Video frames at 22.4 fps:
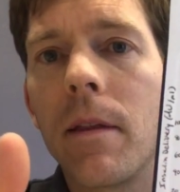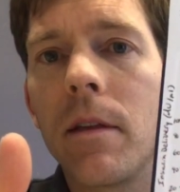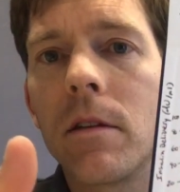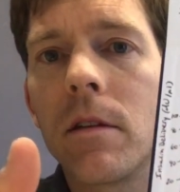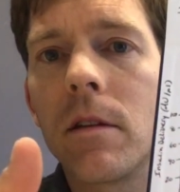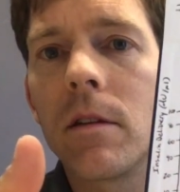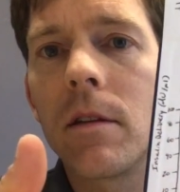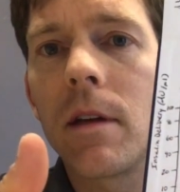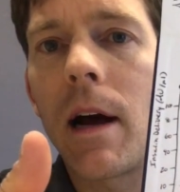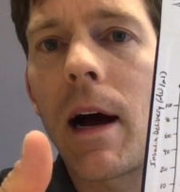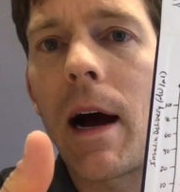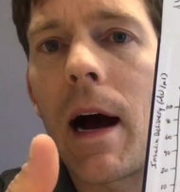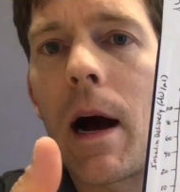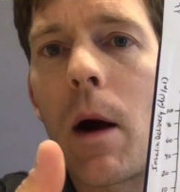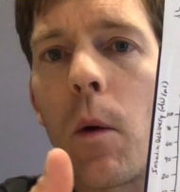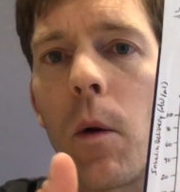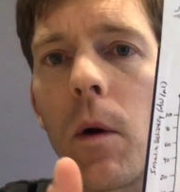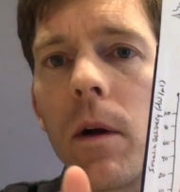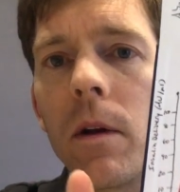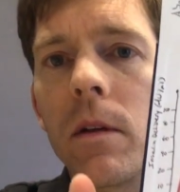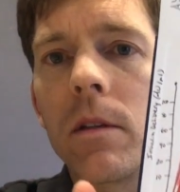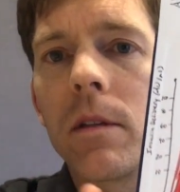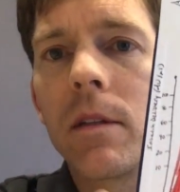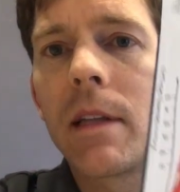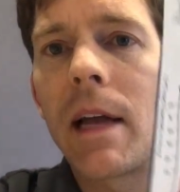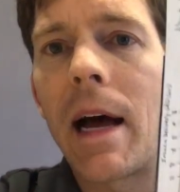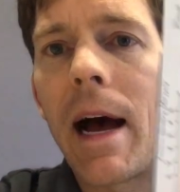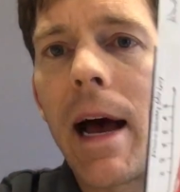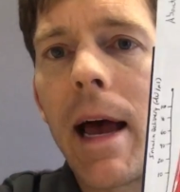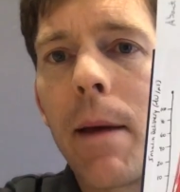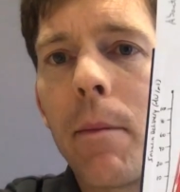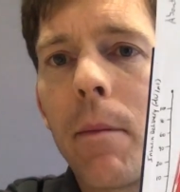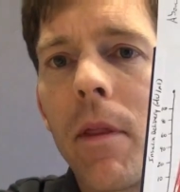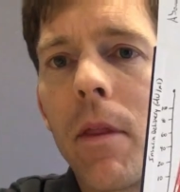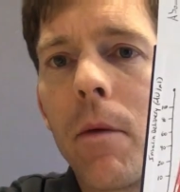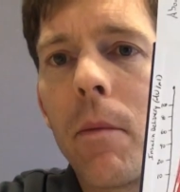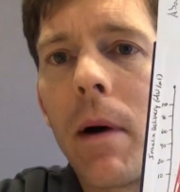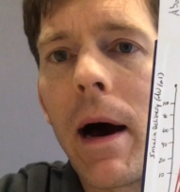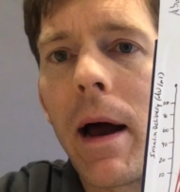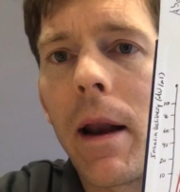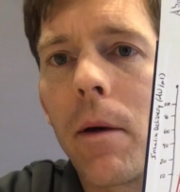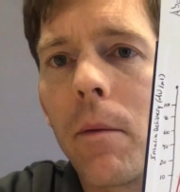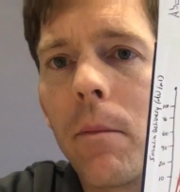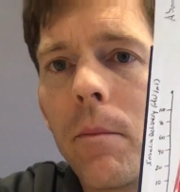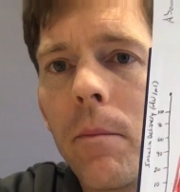And this is hours, time on the
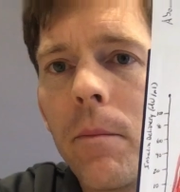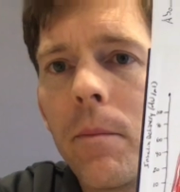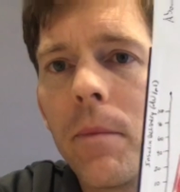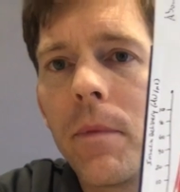bottom.